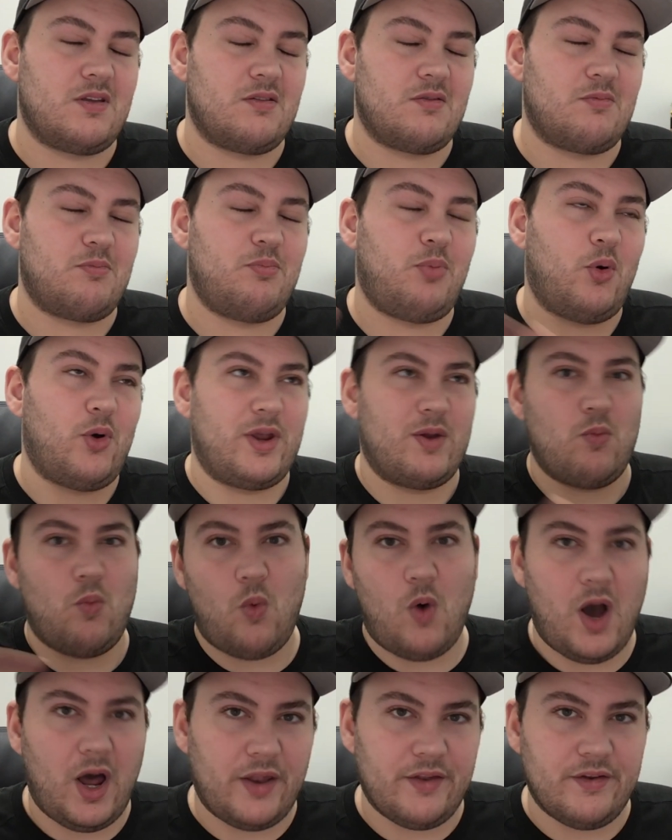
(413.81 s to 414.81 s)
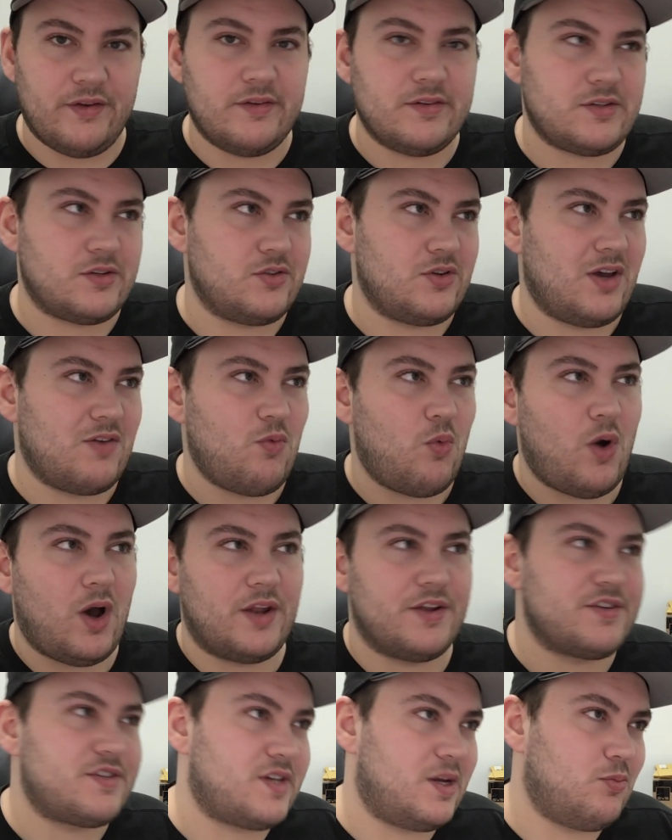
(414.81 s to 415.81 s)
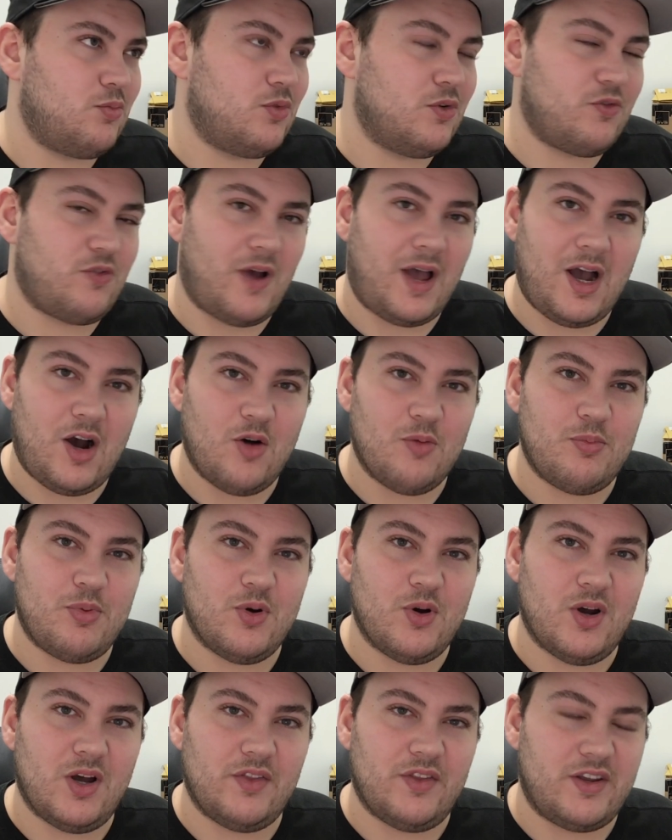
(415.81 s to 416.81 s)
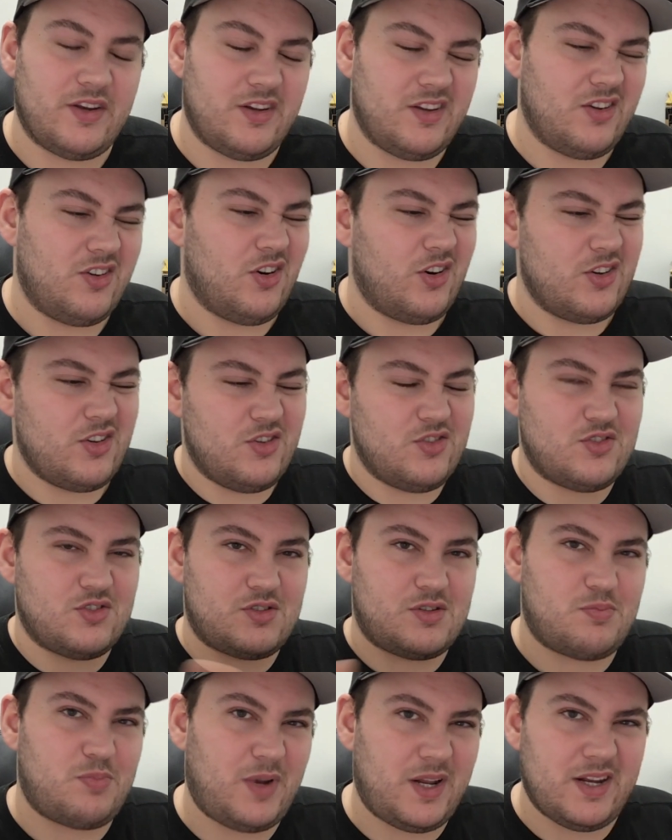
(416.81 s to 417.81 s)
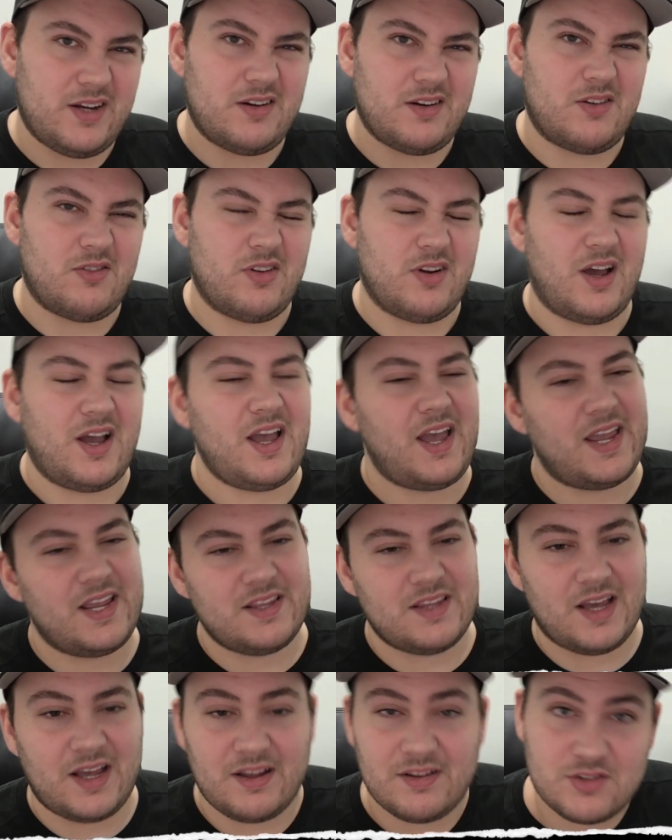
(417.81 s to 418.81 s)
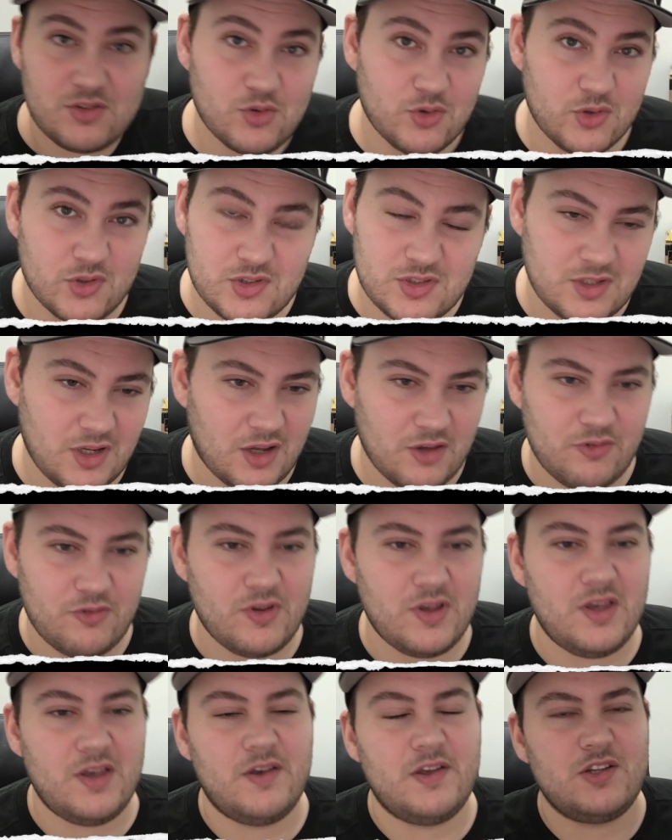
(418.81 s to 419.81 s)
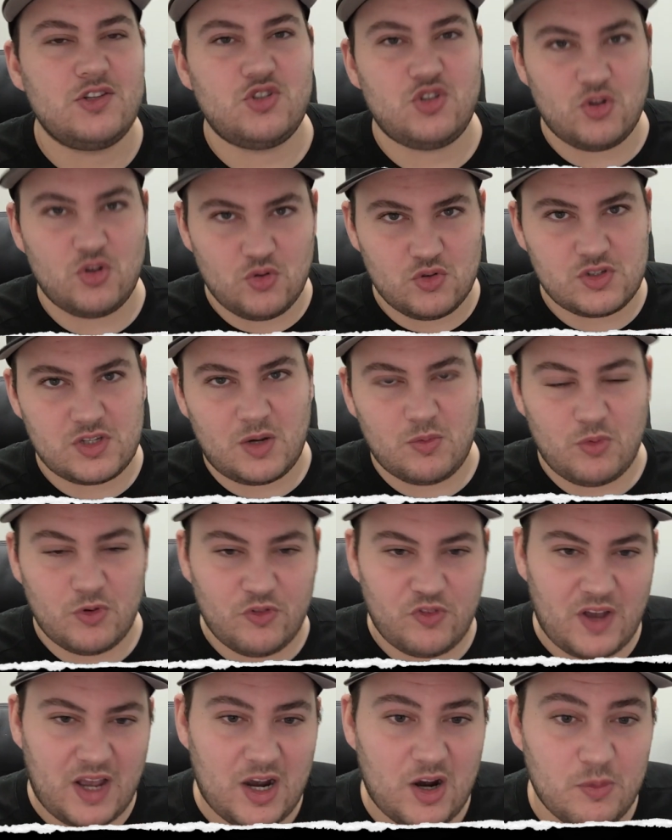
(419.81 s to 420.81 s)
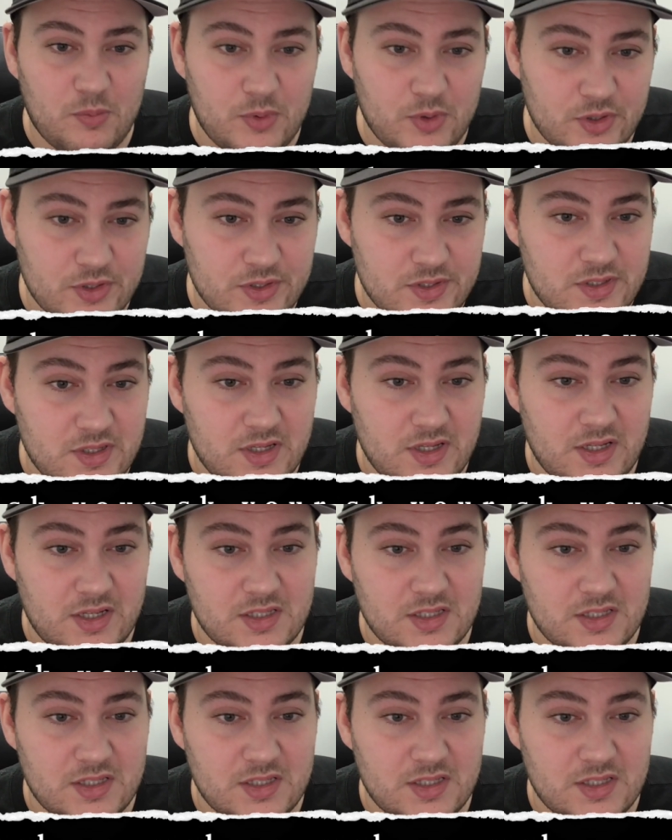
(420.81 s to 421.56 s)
0.1, so you have one subwoofer output and then you got to use a splitter, and I hate that sort of stuff. Dual subwoofer outputs is